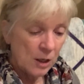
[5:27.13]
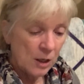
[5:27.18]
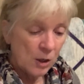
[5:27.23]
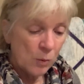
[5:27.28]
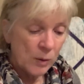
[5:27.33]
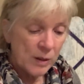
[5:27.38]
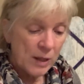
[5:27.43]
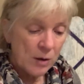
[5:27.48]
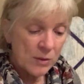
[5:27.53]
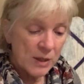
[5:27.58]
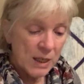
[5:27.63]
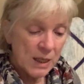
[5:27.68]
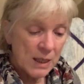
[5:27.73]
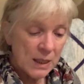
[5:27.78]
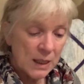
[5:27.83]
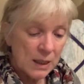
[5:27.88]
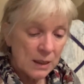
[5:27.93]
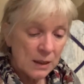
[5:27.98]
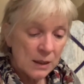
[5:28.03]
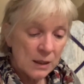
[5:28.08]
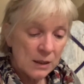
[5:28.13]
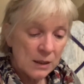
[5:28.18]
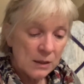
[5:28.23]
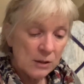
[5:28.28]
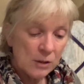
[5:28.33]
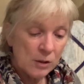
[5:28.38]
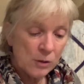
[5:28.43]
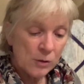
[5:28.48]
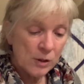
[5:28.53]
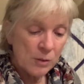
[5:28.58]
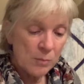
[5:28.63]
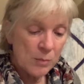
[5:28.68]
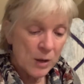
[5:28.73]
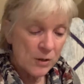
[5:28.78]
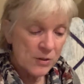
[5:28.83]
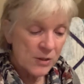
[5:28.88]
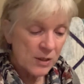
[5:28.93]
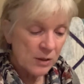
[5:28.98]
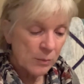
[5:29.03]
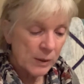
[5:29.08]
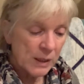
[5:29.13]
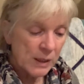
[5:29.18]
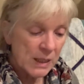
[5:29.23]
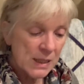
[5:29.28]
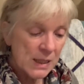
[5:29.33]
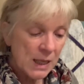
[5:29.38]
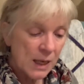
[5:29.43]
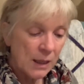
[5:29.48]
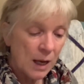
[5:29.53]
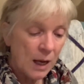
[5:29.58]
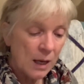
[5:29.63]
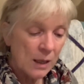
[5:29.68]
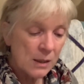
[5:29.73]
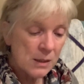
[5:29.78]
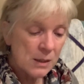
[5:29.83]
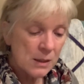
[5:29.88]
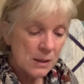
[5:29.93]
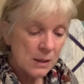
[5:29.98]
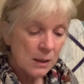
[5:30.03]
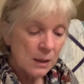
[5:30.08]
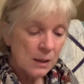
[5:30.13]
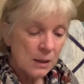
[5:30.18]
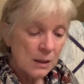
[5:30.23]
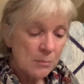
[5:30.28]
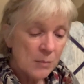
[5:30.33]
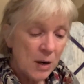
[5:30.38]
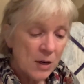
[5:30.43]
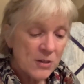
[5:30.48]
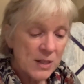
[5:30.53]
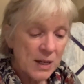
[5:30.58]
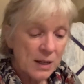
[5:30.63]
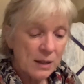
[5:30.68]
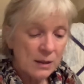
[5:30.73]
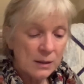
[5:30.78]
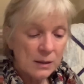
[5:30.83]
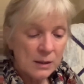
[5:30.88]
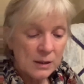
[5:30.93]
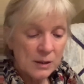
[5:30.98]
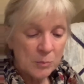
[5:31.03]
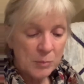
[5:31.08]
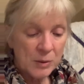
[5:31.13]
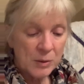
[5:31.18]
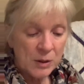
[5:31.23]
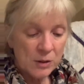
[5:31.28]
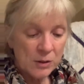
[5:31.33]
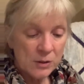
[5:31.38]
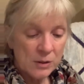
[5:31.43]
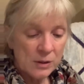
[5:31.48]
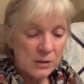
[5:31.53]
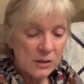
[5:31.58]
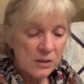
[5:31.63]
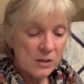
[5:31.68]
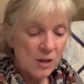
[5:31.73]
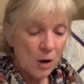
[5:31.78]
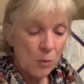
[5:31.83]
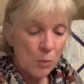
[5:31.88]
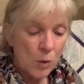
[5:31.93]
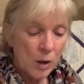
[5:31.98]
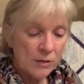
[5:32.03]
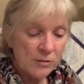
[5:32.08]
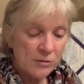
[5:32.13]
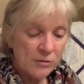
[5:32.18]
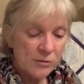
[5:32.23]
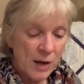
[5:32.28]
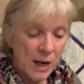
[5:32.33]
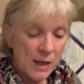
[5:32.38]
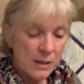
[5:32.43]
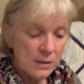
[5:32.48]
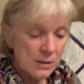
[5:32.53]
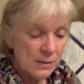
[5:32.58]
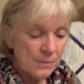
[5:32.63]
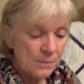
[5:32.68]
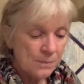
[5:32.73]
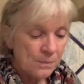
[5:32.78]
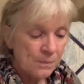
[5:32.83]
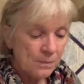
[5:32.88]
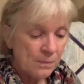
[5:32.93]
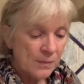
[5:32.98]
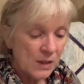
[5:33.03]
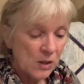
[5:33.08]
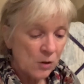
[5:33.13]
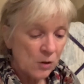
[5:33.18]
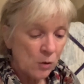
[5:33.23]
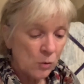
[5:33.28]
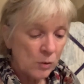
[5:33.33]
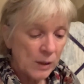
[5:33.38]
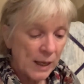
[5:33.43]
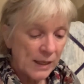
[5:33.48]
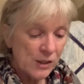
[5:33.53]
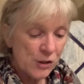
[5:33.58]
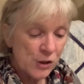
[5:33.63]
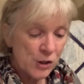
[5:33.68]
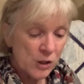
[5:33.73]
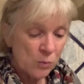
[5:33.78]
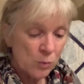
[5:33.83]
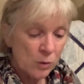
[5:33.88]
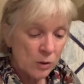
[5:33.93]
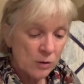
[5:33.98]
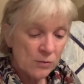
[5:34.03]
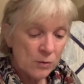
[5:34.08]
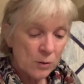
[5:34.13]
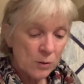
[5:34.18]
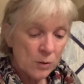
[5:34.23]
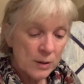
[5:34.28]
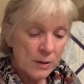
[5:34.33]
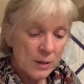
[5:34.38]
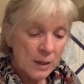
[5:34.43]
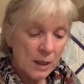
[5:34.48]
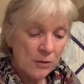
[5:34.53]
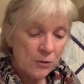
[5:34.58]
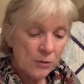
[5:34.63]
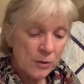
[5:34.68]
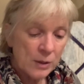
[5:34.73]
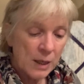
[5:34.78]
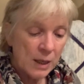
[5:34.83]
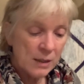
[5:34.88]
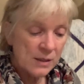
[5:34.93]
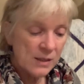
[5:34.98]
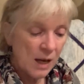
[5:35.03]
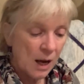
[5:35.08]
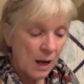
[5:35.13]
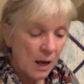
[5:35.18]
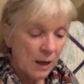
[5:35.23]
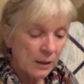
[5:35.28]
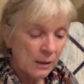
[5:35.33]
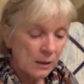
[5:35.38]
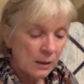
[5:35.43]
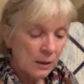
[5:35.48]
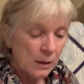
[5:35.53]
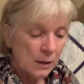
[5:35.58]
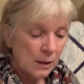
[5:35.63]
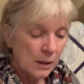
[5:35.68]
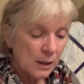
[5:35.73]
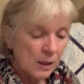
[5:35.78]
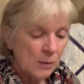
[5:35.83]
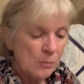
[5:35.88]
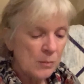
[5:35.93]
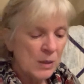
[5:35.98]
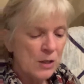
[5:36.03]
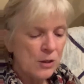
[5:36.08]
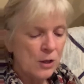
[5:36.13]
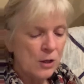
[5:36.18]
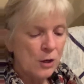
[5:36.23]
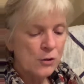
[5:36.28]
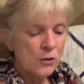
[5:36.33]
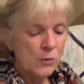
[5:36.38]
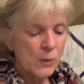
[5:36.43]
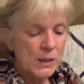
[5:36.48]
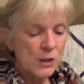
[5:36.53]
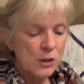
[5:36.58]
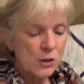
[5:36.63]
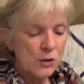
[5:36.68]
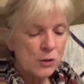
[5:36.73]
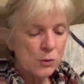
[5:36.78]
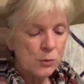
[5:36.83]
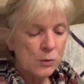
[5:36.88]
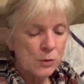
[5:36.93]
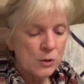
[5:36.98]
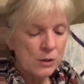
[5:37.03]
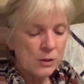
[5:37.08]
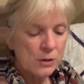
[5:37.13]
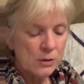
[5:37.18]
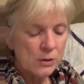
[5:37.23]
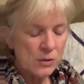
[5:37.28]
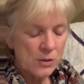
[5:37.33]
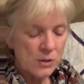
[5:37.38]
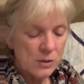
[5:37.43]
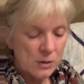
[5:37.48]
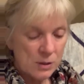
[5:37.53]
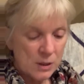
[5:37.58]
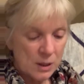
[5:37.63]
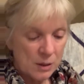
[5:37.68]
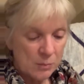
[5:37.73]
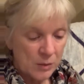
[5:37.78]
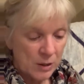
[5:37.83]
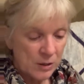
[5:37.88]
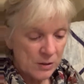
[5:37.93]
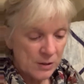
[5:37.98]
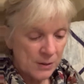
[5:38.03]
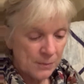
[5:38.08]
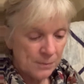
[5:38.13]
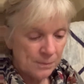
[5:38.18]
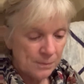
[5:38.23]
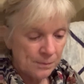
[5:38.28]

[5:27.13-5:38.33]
Without thinking, he included Marta when he said us. Marta, it appeared, did not want friends. The old lady she had worked for in the country had died. "Me there 22 years," said Marta.